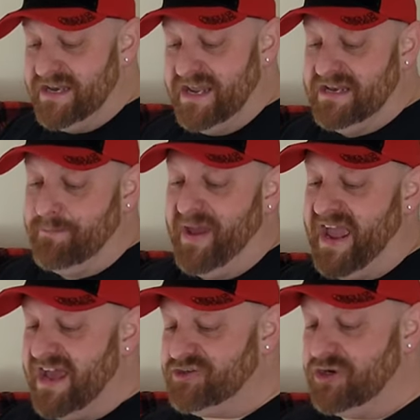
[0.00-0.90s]
in
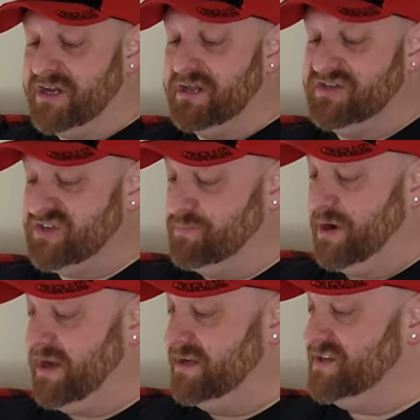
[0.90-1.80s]
Patrick
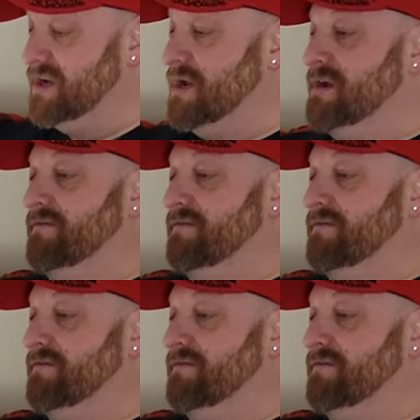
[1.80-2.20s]
Springs,